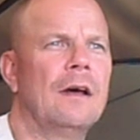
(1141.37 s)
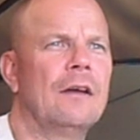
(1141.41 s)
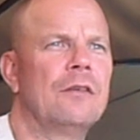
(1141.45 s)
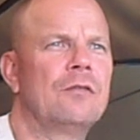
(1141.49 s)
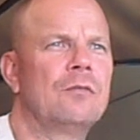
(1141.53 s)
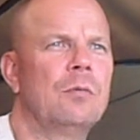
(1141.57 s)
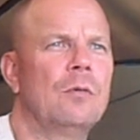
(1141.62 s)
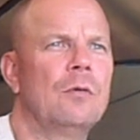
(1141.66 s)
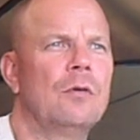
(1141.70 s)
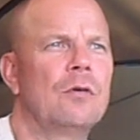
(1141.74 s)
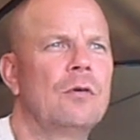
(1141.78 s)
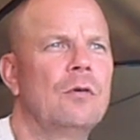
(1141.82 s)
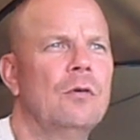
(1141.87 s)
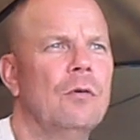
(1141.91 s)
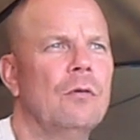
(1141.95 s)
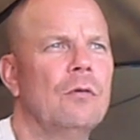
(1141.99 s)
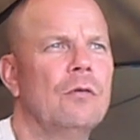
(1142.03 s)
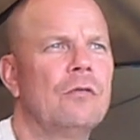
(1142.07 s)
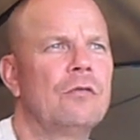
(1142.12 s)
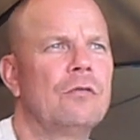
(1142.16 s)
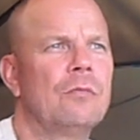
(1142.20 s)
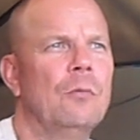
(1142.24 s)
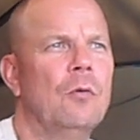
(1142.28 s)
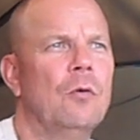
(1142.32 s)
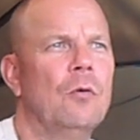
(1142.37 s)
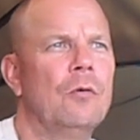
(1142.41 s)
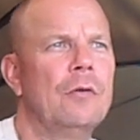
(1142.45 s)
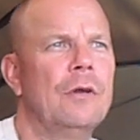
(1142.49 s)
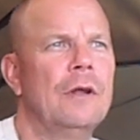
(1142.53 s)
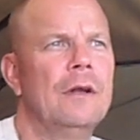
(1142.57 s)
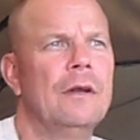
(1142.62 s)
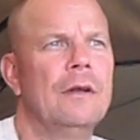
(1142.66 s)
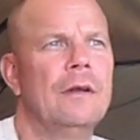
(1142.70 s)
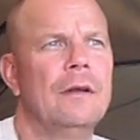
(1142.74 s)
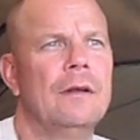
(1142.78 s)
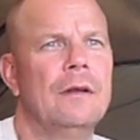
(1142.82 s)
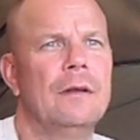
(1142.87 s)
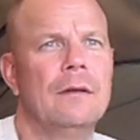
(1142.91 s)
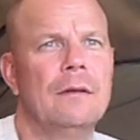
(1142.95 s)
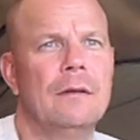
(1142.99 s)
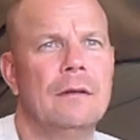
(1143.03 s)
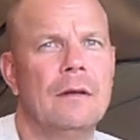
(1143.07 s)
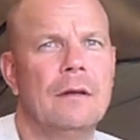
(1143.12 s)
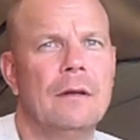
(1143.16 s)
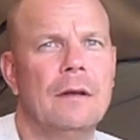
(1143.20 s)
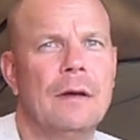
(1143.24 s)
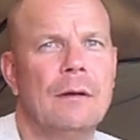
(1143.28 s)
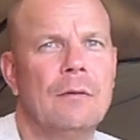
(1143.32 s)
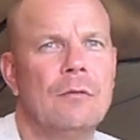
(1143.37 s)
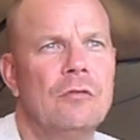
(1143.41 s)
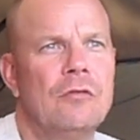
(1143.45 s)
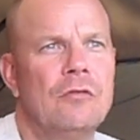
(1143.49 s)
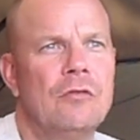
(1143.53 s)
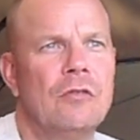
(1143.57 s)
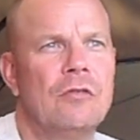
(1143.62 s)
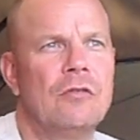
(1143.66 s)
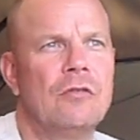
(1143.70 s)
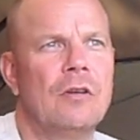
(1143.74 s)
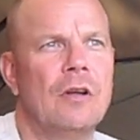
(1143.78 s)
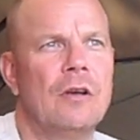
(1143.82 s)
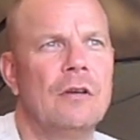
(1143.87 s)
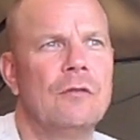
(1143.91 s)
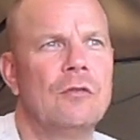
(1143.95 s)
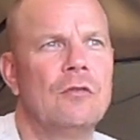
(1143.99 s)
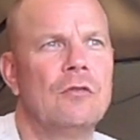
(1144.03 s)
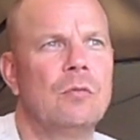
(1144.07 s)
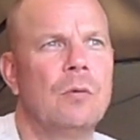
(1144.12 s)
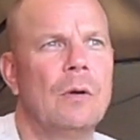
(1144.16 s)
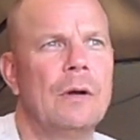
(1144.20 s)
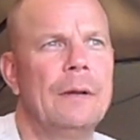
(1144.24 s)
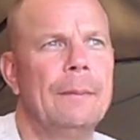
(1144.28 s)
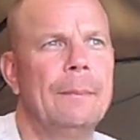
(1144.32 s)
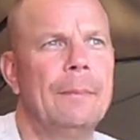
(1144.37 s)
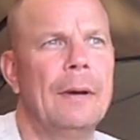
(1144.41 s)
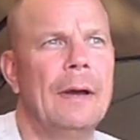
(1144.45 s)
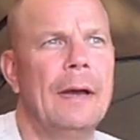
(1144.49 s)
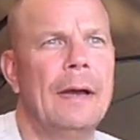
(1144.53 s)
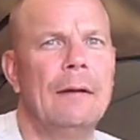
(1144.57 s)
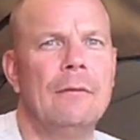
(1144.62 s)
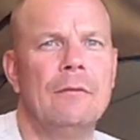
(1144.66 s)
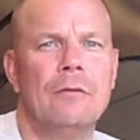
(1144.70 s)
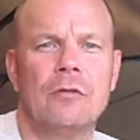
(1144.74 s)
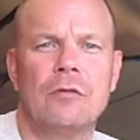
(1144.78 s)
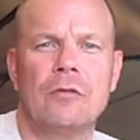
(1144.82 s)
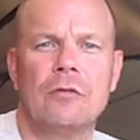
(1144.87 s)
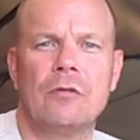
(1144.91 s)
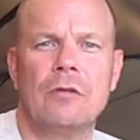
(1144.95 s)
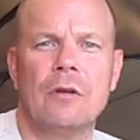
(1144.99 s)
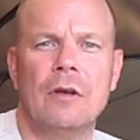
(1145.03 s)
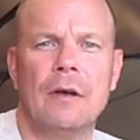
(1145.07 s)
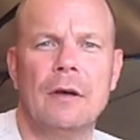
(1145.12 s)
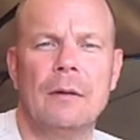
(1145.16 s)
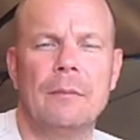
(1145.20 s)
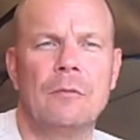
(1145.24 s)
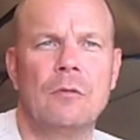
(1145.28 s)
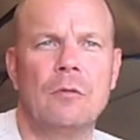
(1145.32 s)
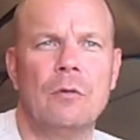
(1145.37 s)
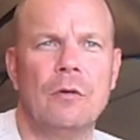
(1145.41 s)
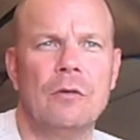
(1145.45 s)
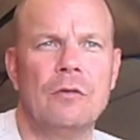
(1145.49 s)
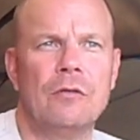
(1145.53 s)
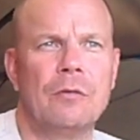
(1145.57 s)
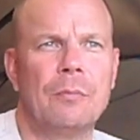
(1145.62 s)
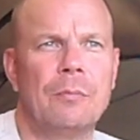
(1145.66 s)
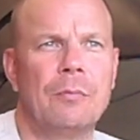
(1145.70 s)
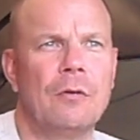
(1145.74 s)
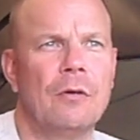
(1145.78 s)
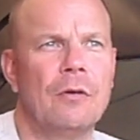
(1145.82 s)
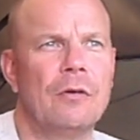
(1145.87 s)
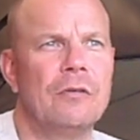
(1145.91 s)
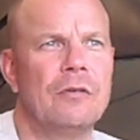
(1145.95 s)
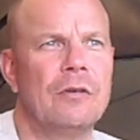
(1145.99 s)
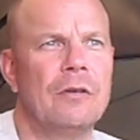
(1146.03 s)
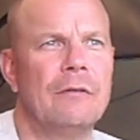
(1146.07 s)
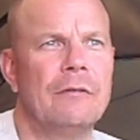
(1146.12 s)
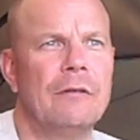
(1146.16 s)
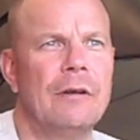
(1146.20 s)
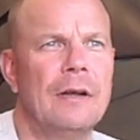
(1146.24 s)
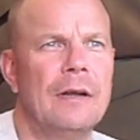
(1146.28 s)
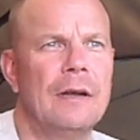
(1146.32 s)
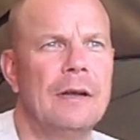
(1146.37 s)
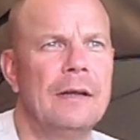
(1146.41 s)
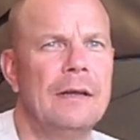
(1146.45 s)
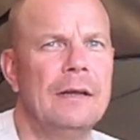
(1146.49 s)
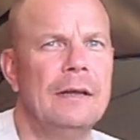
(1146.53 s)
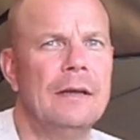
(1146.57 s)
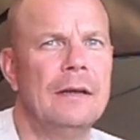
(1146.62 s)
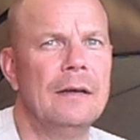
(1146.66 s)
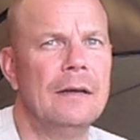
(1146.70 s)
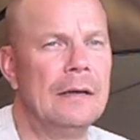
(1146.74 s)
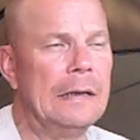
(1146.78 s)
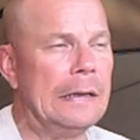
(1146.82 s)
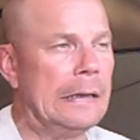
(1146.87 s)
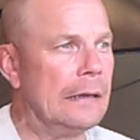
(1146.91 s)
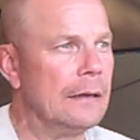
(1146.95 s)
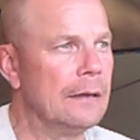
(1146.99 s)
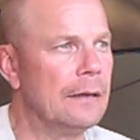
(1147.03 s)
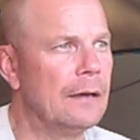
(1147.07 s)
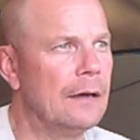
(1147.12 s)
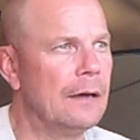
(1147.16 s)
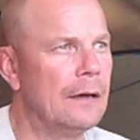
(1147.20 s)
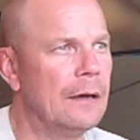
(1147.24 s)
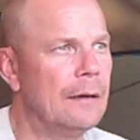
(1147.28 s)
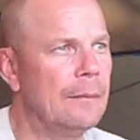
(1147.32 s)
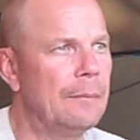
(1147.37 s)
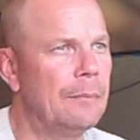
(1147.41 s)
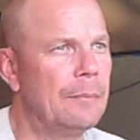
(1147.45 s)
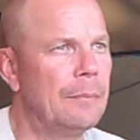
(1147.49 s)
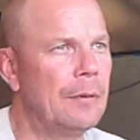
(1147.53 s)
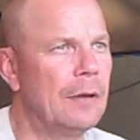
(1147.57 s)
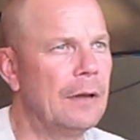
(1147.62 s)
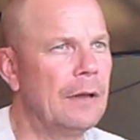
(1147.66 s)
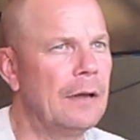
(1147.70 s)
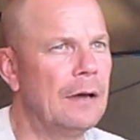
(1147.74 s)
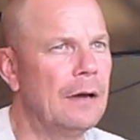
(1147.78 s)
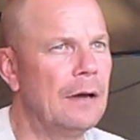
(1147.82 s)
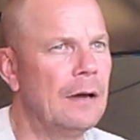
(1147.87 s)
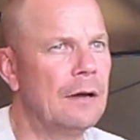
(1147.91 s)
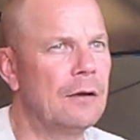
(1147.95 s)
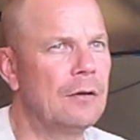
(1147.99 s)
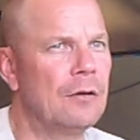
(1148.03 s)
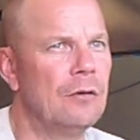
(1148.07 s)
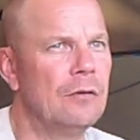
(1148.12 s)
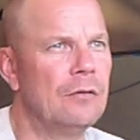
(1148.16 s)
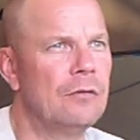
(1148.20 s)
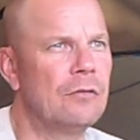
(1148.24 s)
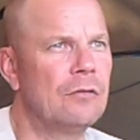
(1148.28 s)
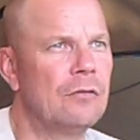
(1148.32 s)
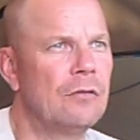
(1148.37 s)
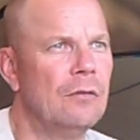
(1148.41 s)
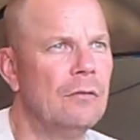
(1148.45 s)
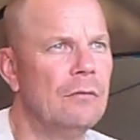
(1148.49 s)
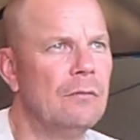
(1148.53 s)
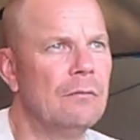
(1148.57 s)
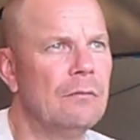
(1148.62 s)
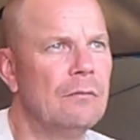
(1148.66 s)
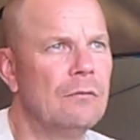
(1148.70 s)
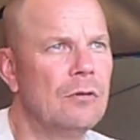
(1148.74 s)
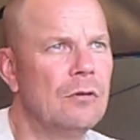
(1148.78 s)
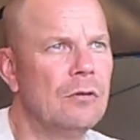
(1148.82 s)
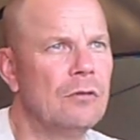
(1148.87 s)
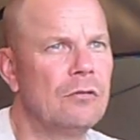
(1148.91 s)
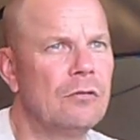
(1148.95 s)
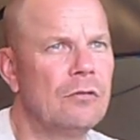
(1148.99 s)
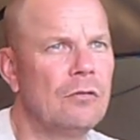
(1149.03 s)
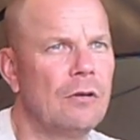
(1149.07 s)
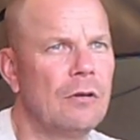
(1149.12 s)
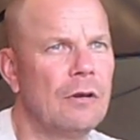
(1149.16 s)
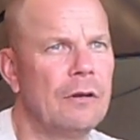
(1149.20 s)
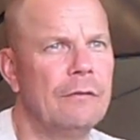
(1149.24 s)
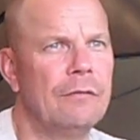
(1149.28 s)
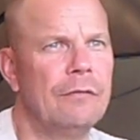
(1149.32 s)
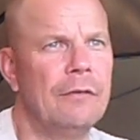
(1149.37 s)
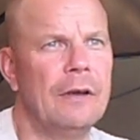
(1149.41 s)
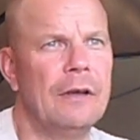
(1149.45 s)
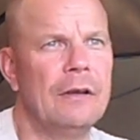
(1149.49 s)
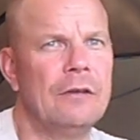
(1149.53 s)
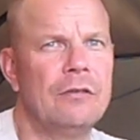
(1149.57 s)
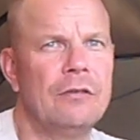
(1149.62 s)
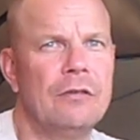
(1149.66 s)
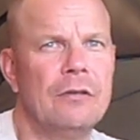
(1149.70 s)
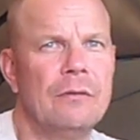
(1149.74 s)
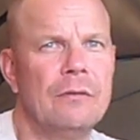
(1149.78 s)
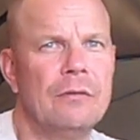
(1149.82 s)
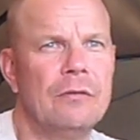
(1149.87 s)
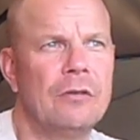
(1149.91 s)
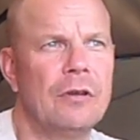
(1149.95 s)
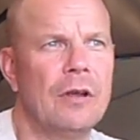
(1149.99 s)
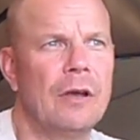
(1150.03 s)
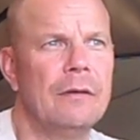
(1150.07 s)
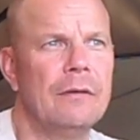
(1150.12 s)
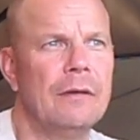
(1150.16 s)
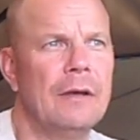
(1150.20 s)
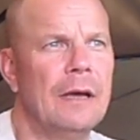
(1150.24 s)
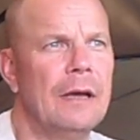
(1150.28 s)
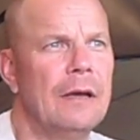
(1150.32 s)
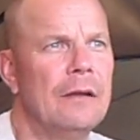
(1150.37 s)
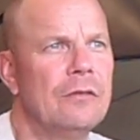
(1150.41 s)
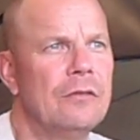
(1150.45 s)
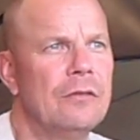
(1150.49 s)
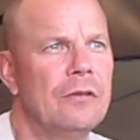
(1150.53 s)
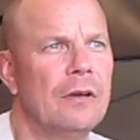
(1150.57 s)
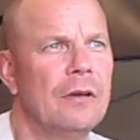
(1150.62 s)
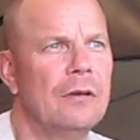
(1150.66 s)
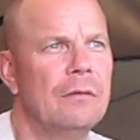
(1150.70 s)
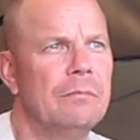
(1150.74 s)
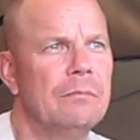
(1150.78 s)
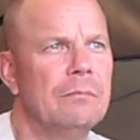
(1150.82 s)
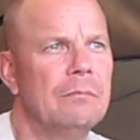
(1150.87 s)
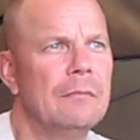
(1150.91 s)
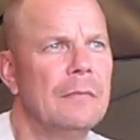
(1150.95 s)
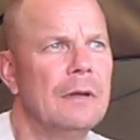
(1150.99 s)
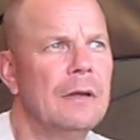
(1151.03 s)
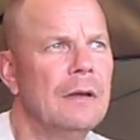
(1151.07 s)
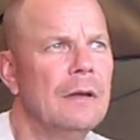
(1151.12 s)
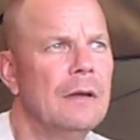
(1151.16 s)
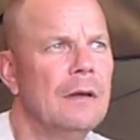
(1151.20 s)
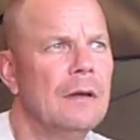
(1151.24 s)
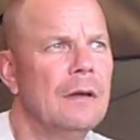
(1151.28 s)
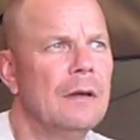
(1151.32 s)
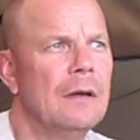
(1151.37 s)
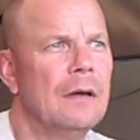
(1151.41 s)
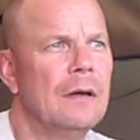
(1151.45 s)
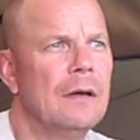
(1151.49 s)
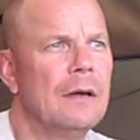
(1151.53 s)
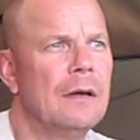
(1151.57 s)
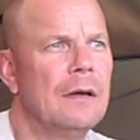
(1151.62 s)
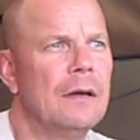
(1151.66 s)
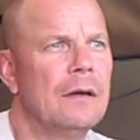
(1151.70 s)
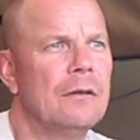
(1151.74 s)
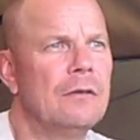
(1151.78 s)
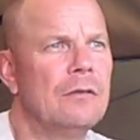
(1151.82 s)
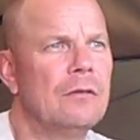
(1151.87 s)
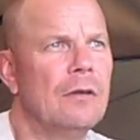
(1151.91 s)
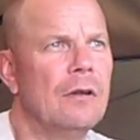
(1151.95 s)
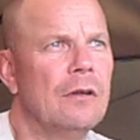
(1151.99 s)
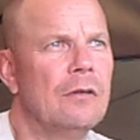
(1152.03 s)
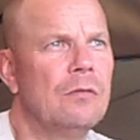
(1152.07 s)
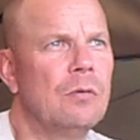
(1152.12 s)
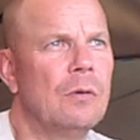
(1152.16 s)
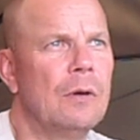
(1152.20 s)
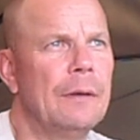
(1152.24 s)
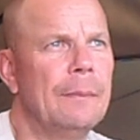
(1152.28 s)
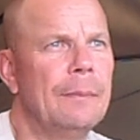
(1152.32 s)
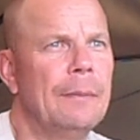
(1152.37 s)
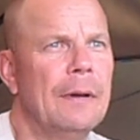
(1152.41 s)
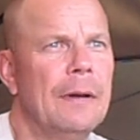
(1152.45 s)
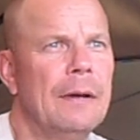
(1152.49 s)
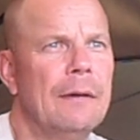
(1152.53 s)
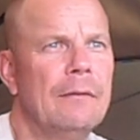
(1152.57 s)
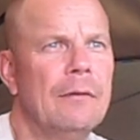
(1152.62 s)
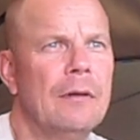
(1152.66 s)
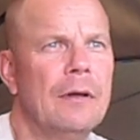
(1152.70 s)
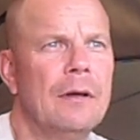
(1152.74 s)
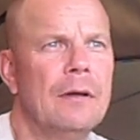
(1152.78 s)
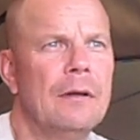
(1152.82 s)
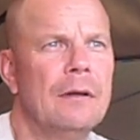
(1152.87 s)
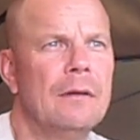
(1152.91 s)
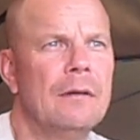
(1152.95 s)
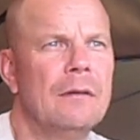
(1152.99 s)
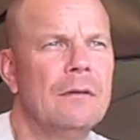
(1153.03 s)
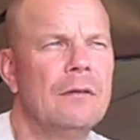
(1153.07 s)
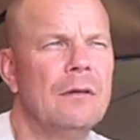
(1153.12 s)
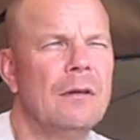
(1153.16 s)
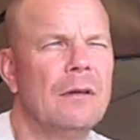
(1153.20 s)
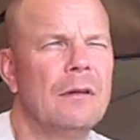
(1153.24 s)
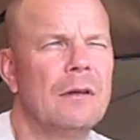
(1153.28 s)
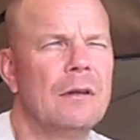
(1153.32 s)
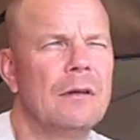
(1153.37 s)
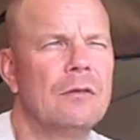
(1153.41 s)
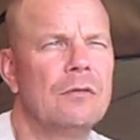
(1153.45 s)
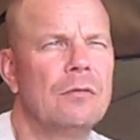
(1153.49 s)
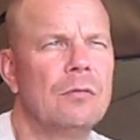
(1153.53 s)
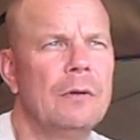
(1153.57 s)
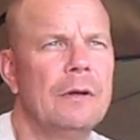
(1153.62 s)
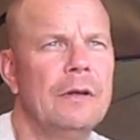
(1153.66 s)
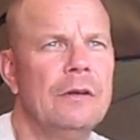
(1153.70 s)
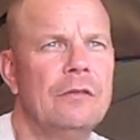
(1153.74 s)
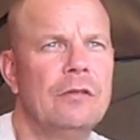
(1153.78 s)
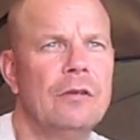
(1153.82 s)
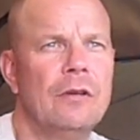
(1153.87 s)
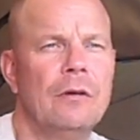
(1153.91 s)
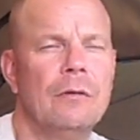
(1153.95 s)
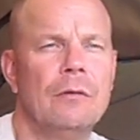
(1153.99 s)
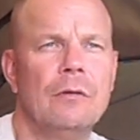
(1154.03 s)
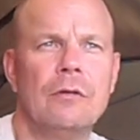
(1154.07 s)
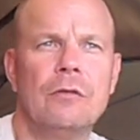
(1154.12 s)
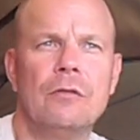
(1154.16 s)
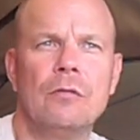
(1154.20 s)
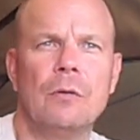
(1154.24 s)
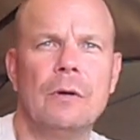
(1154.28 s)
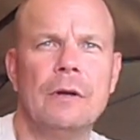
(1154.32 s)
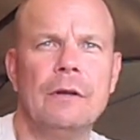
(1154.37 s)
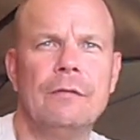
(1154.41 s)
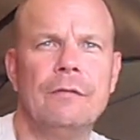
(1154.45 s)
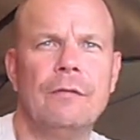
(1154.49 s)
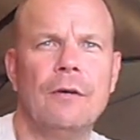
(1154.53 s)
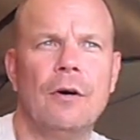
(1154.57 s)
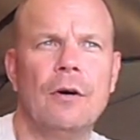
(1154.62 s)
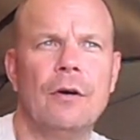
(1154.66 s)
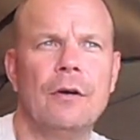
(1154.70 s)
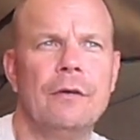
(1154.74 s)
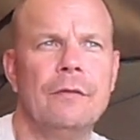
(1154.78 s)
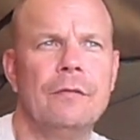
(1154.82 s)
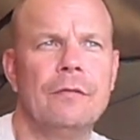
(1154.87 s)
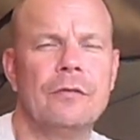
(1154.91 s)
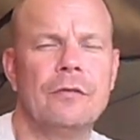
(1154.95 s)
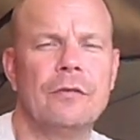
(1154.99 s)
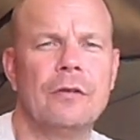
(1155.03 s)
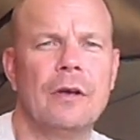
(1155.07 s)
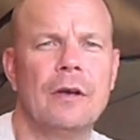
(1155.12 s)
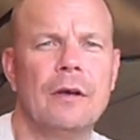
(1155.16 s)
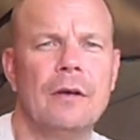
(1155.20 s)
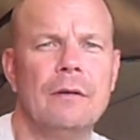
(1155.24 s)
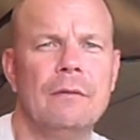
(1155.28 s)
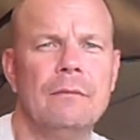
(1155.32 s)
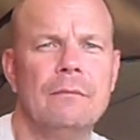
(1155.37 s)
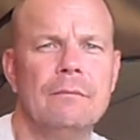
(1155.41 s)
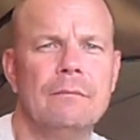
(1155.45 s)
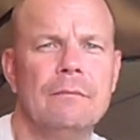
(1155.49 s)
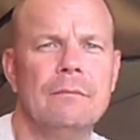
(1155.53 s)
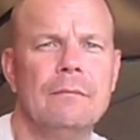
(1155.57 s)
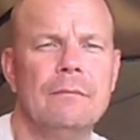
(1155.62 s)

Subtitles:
last one I caught this morning, and that was just over 20 pounds. Quite surprising, really. But they are good solid fish. So yeah, so a 20 pounder, I think 22 and a 25. So